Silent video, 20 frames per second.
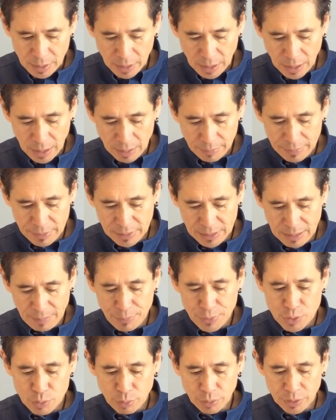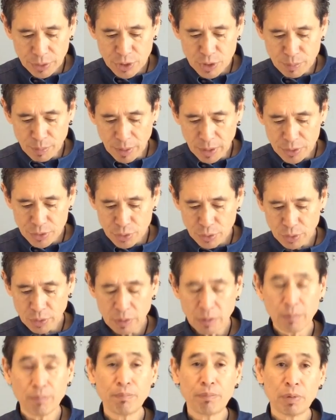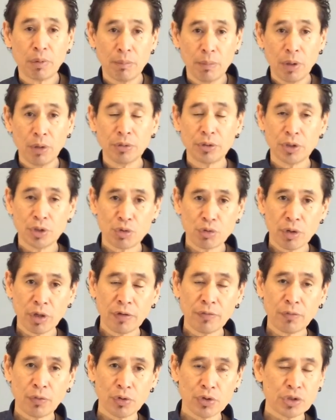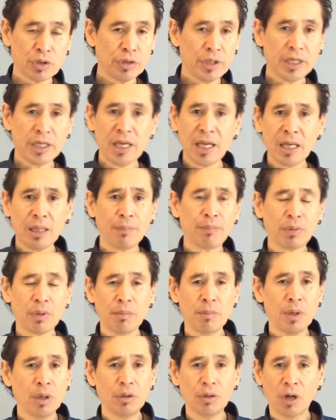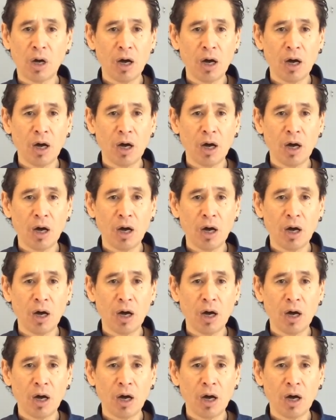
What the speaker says: It limits what the sponsor can promote the drug for. So they can't promote